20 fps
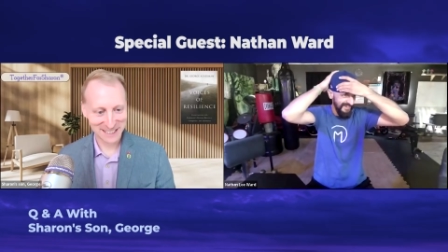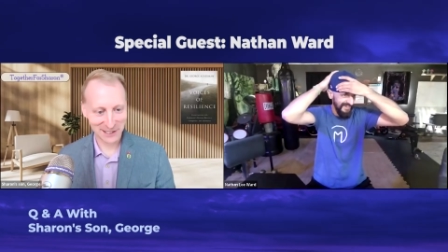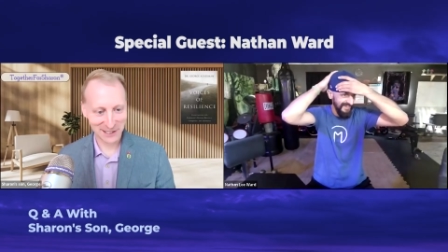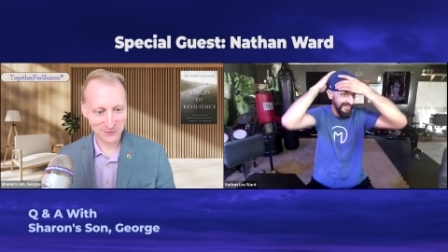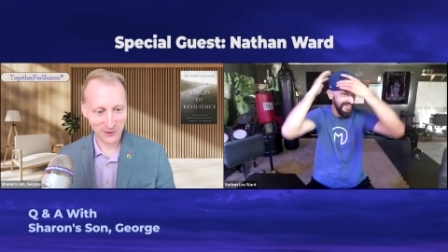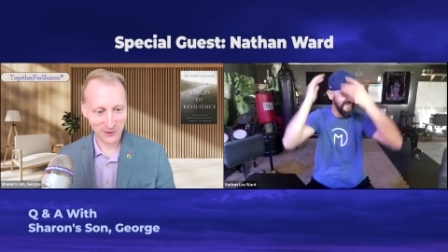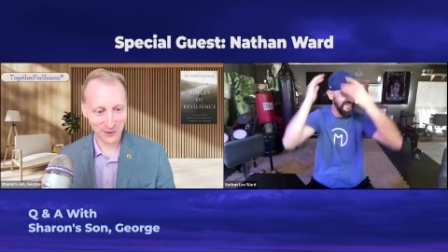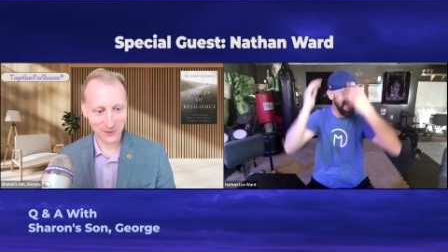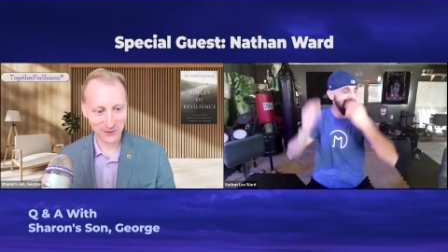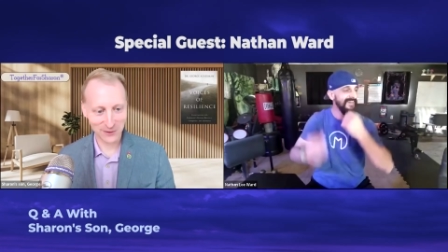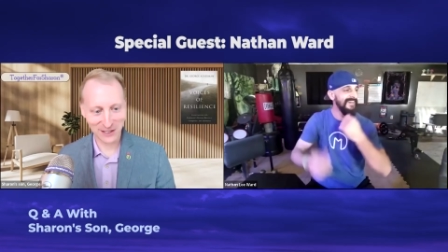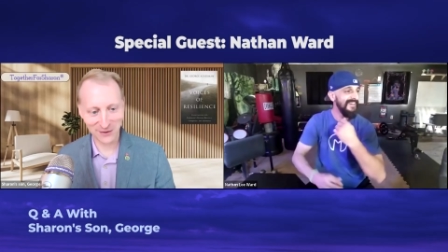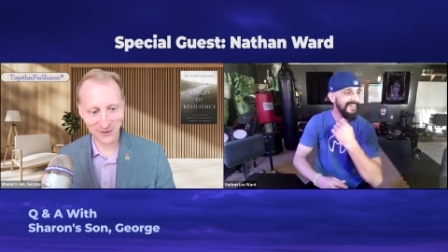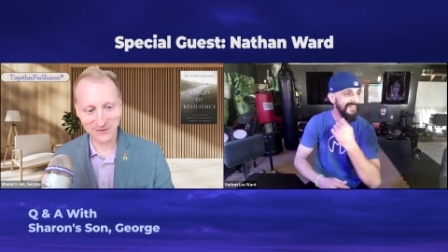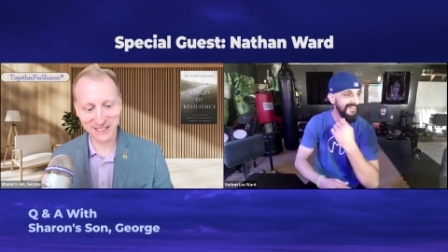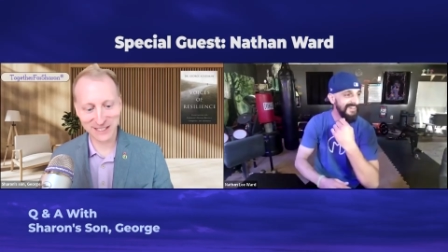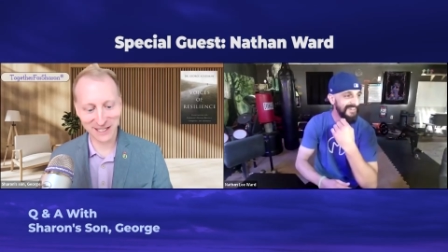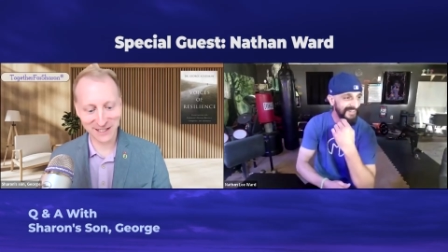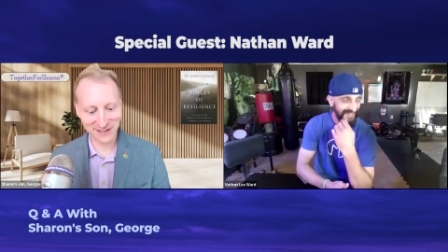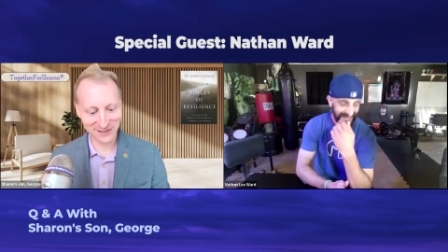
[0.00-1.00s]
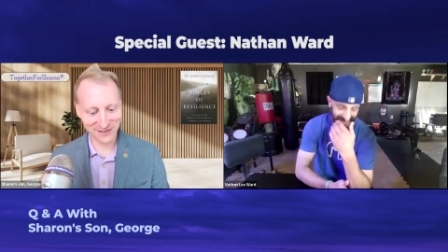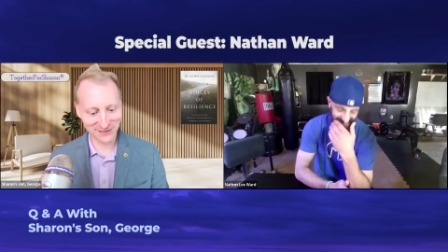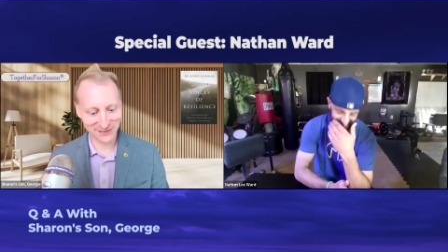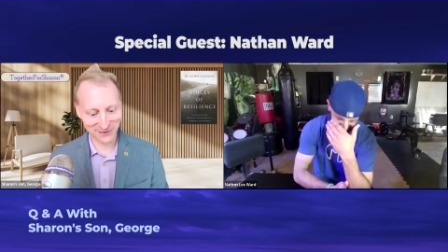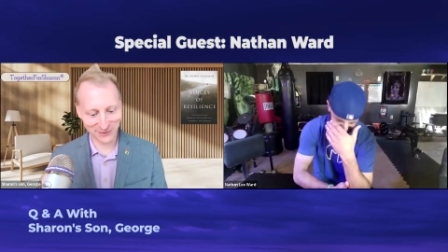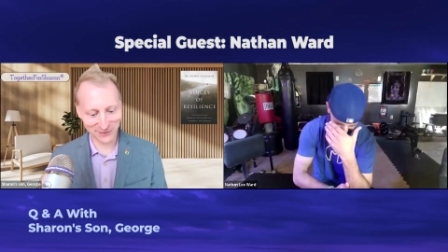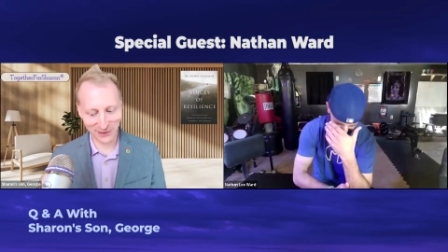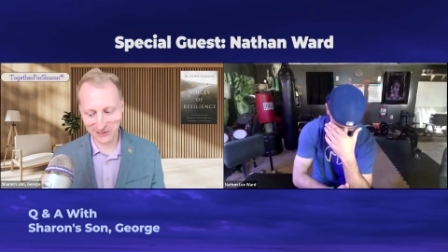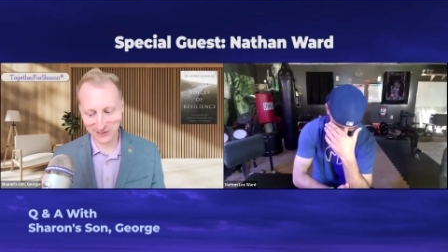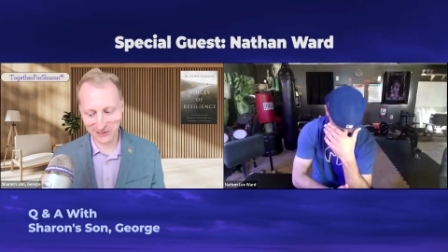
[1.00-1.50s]
But we don't tell you the
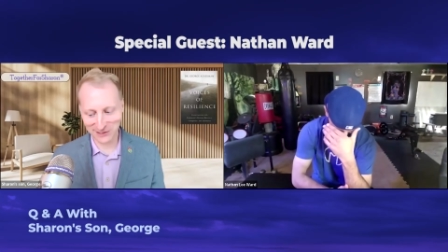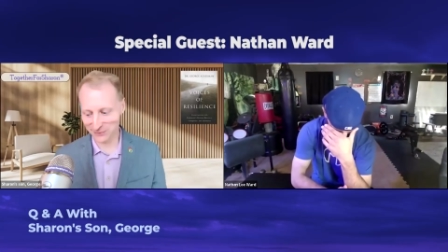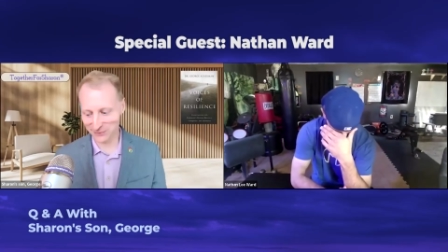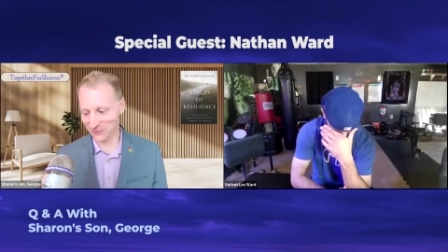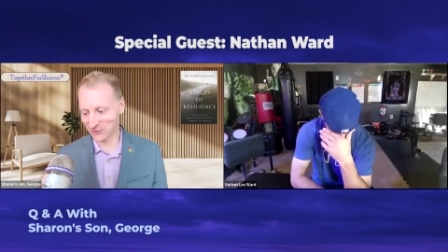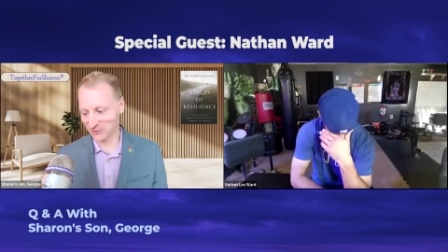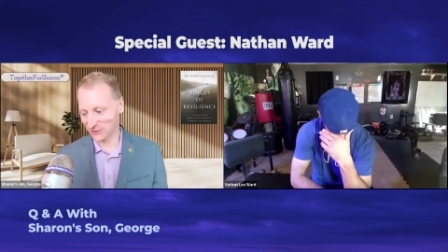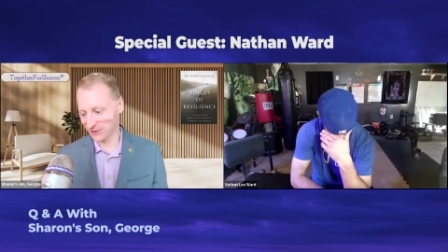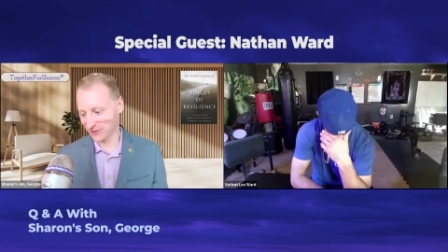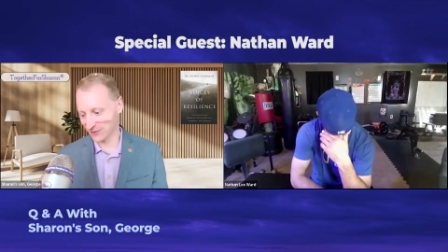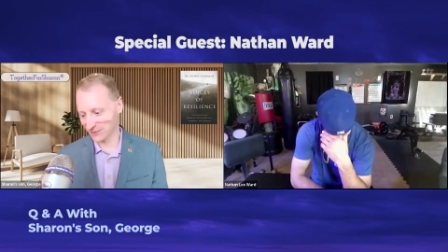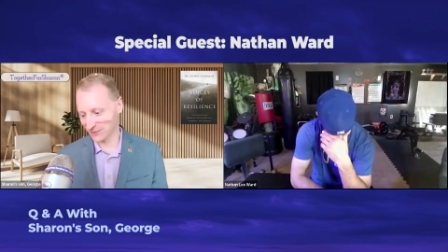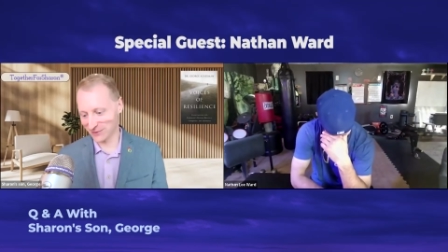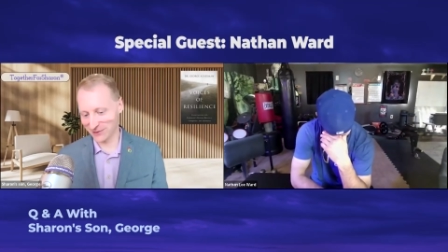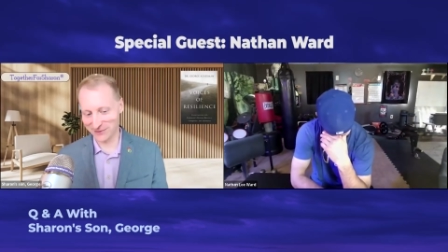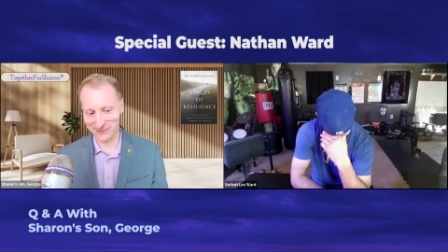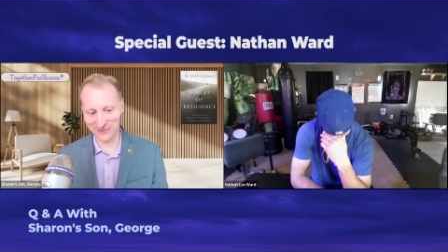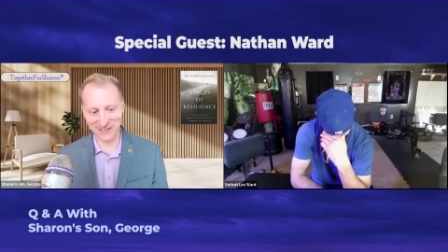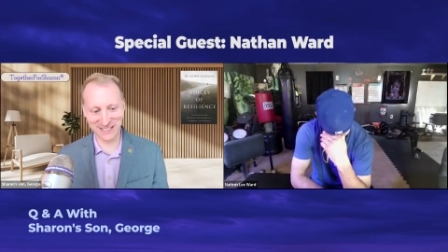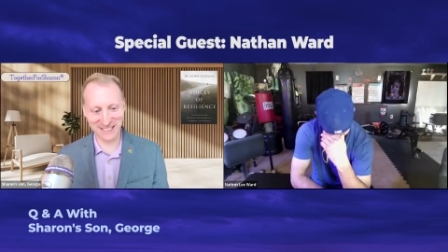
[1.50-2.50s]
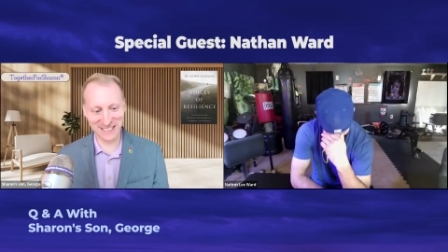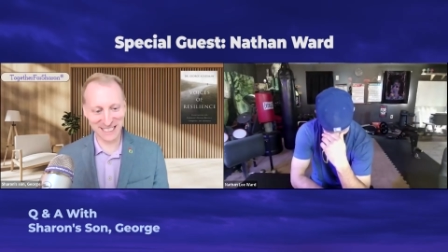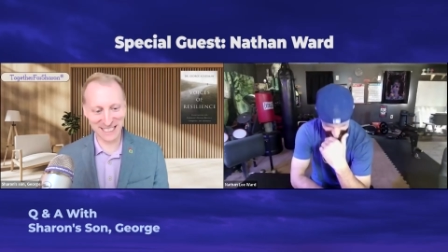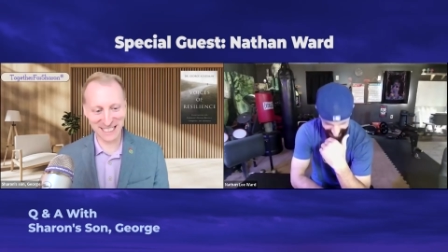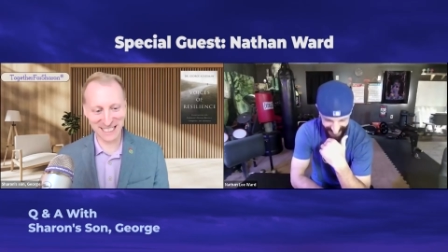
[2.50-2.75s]
questions before on purpose.